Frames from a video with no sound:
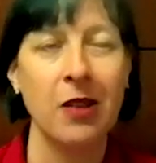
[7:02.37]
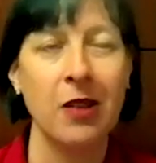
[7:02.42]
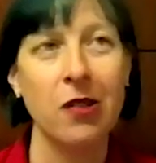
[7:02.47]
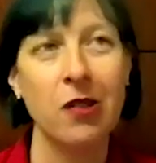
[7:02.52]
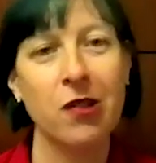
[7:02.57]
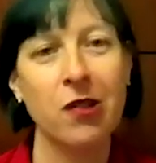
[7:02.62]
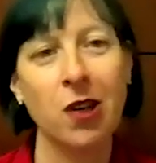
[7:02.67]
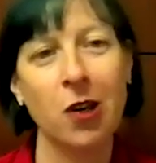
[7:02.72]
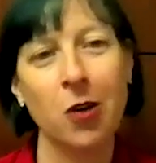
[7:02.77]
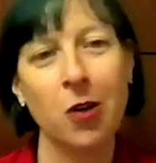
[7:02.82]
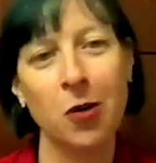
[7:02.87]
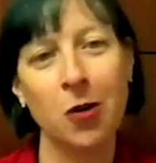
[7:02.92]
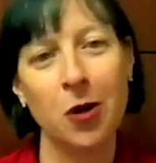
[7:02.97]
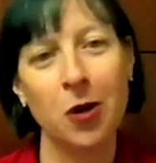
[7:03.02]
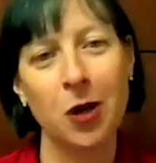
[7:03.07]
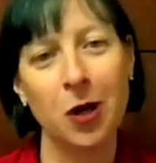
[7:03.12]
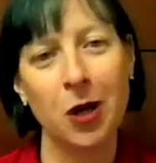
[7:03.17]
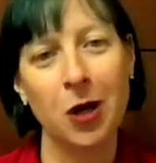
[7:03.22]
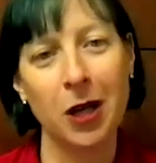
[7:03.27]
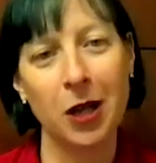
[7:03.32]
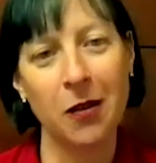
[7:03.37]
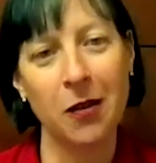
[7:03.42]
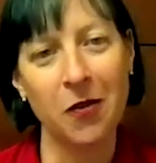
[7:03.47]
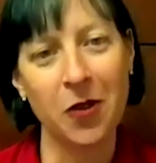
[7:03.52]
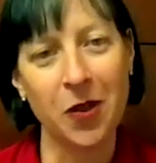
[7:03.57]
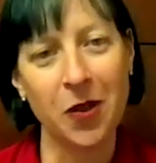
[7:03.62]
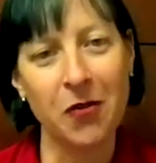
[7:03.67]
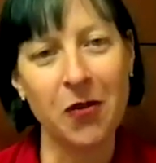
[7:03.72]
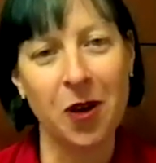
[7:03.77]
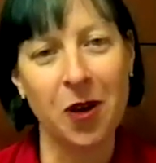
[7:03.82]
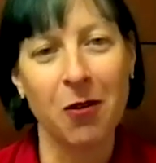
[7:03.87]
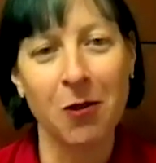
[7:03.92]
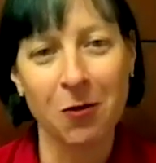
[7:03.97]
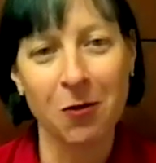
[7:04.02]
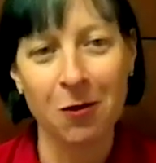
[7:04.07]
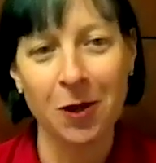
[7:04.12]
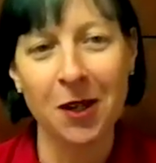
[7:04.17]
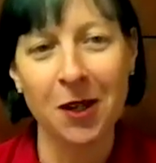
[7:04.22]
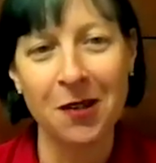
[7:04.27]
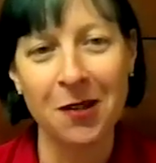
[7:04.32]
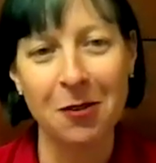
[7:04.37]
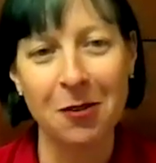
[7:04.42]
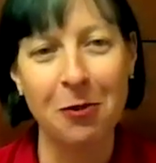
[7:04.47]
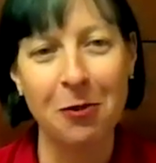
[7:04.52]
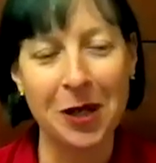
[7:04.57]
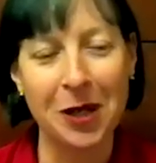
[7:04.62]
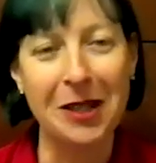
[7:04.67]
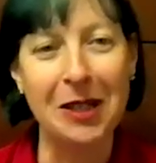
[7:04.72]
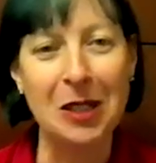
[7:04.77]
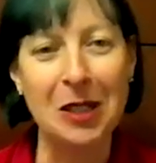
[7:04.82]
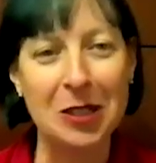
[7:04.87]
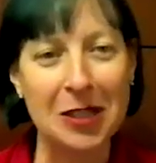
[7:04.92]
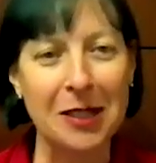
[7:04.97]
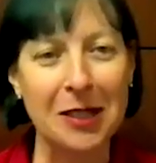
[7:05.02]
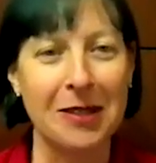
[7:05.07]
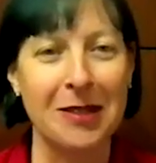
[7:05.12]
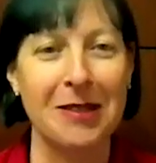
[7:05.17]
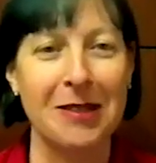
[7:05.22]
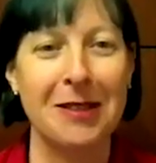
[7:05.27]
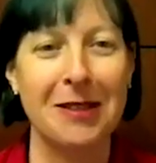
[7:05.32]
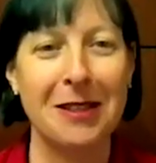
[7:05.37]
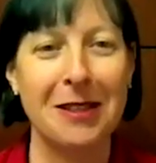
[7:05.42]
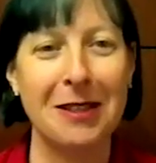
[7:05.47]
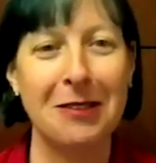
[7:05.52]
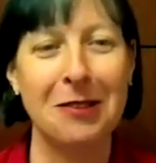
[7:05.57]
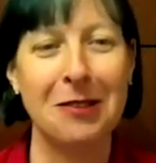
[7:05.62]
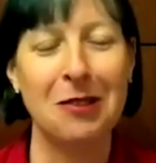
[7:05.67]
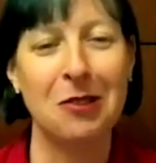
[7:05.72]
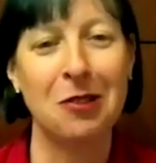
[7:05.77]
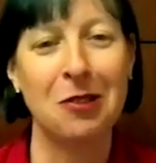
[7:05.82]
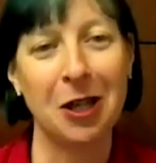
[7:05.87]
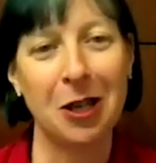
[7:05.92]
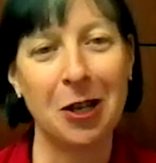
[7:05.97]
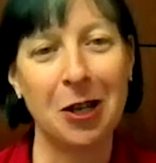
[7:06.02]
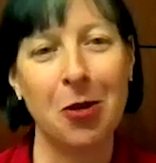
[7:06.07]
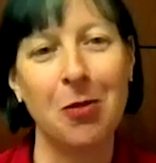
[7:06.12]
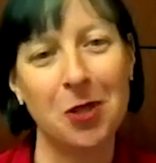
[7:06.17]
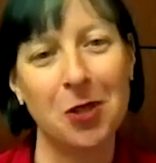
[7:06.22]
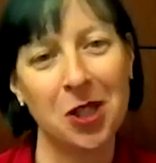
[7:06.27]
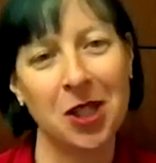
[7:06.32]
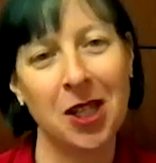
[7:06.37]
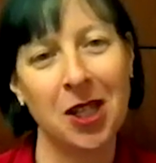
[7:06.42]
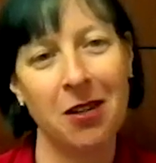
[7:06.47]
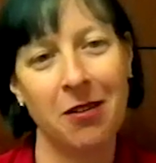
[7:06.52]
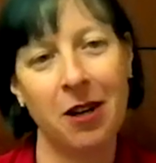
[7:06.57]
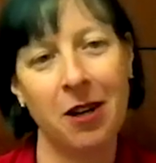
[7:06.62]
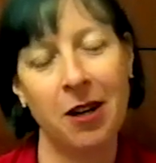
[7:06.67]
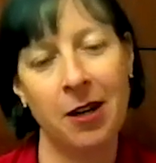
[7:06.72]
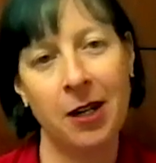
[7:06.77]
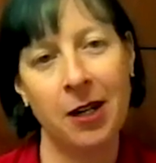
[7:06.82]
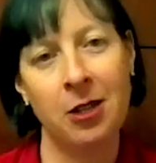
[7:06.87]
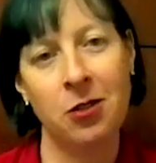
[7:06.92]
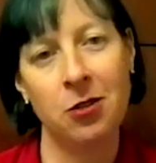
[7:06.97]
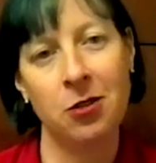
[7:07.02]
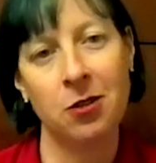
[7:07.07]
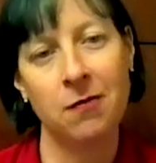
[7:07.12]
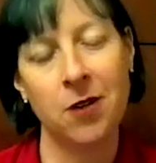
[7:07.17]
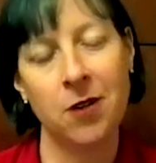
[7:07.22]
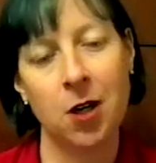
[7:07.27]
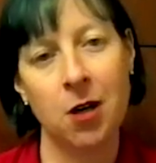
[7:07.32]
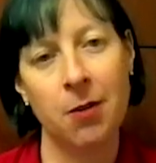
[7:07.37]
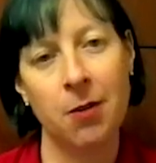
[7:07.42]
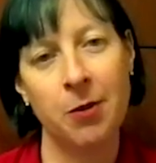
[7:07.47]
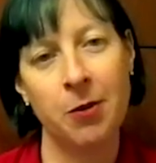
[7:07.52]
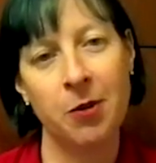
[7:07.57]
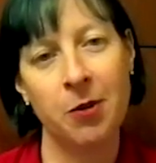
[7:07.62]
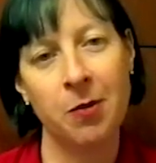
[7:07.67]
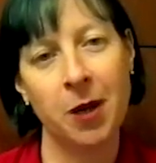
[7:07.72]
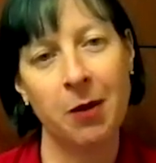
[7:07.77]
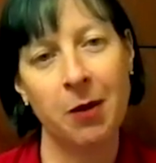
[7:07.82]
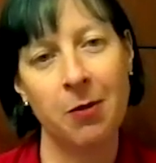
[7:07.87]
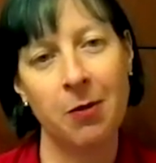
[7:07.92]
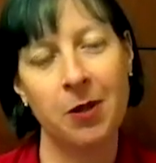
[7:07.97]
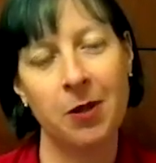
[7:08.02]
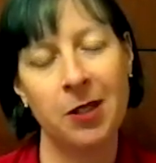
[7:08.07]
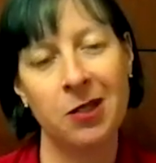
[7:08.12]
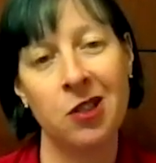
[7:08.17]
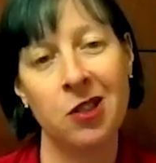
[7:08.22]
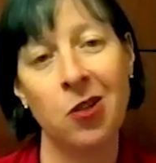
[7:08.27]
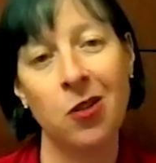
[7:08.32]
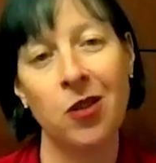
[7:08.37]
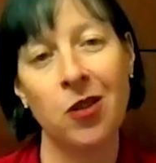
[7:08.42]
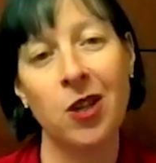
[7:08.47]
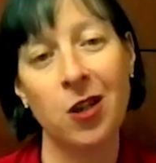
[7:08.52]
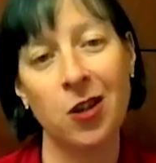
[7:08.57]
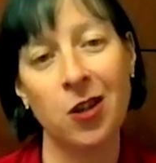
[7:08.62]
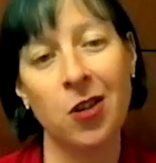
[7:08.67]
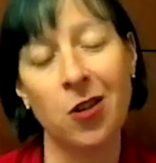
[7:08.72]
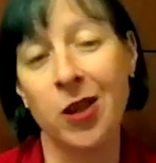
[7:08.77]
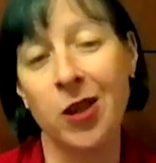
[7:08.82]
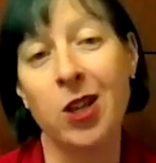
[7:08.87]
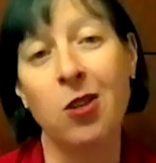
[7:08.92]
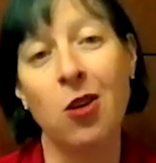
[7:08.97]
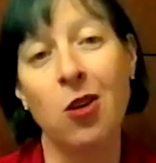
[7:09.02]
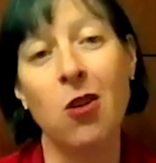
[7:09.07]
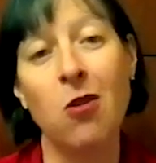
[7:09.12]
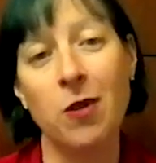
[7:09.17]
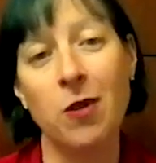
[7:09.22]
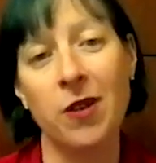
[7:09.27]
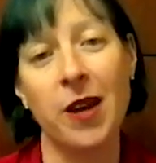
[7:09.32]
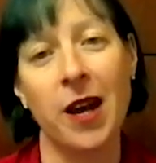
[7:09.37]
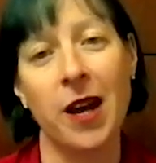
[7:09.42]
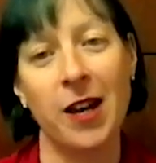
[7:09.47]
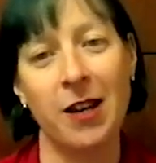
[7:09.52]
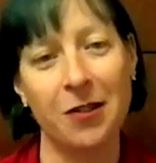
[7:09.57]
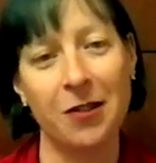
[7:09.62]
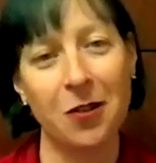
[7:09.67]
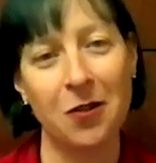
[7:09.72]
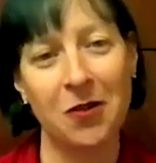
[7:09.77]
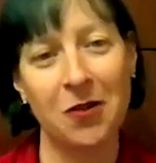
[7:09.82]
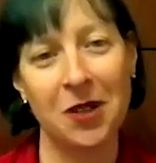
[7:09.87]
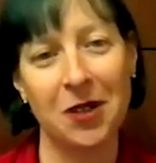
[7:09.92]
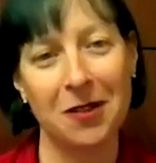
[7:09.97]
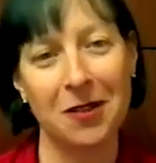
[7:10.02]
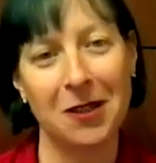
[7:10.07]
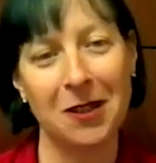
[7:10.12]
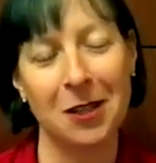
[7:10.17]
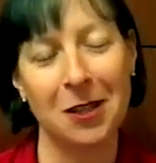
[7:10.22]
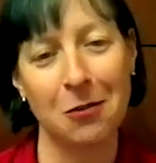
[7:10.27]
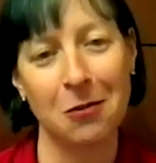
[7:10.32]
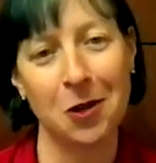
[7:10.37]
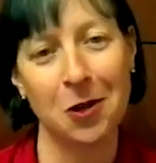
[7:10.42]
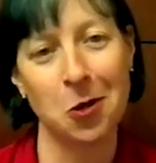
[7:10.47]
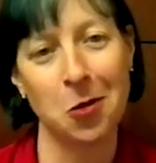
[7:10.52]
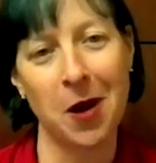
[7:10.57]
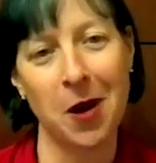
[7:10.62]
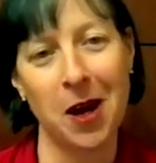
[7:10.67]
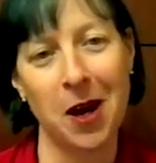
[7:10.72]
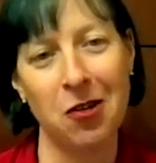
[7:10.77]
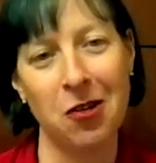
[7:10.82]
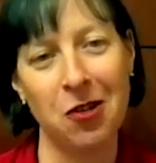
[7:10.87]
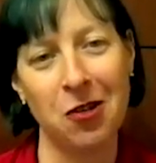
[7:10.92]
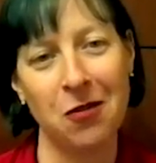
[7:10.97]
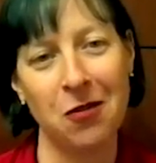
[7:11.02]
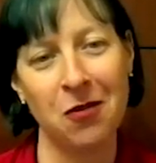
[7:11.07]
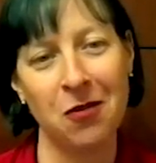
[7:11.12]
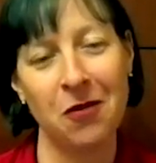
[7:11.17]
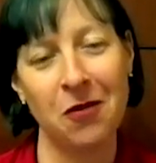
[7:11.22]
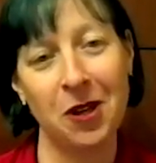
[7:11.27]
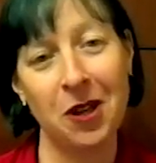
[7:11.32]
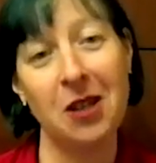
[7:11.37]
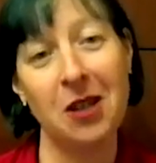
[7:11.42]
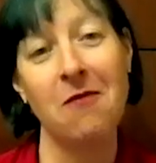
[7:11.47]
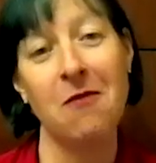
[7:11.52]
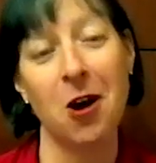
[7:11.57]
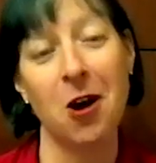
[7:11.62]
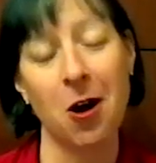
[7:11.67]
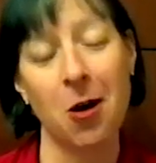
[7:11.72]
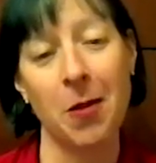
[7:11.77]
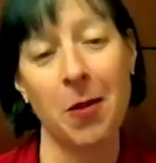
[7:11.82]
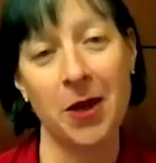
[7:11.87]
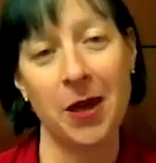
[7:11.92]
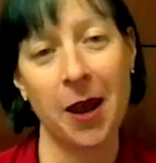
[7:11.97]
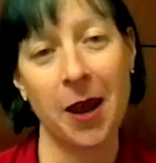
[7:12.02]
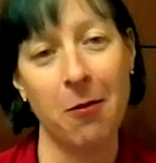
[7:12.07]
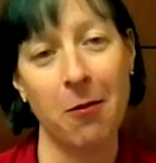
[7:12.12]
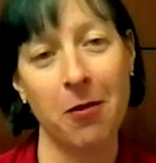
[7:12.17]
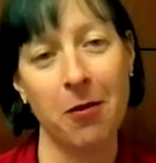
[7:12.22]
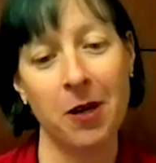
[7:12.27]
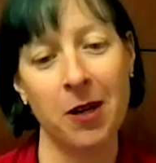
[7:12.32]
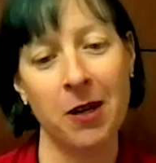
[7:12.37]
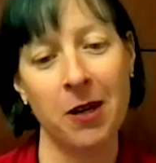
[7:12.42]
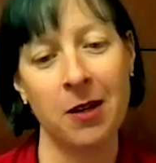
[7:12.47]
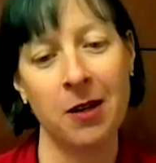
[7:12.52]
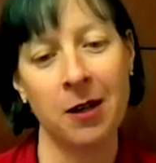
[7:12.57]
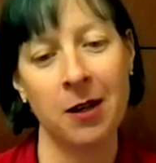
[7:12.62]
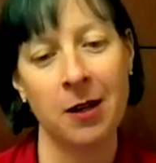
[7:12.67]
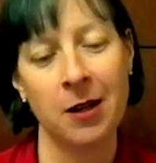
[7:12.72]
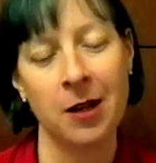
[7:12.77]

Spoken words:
So the very reason we exist is to help share our natural environment with people. And so that going along with that is obviously a real passion for the environment that we're in.